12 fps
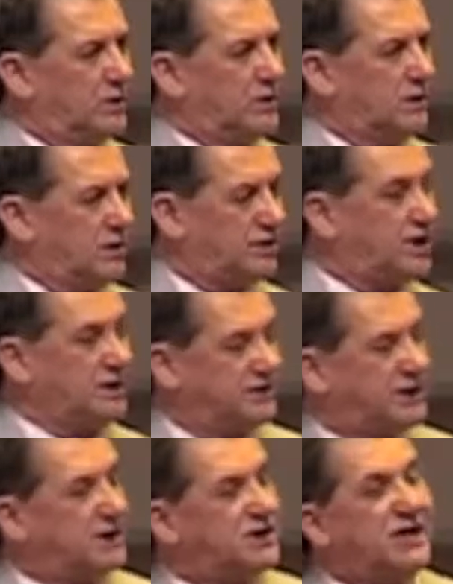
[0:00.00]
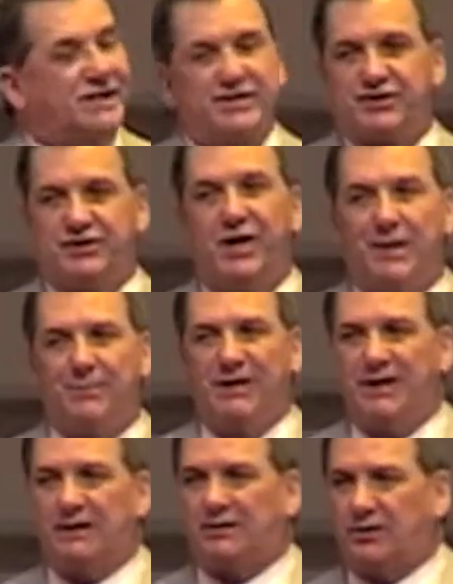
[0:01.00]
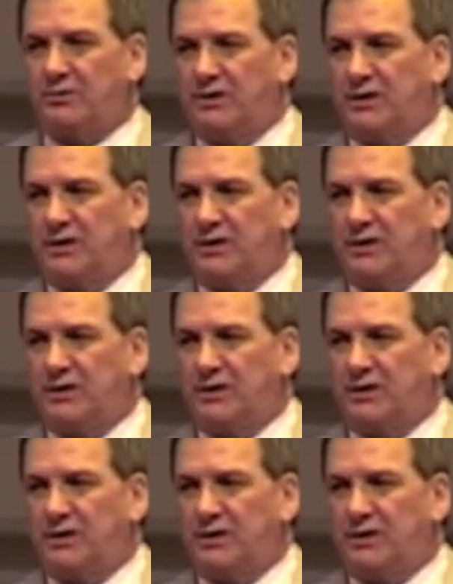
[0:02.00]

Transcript: One of the things that does dominate the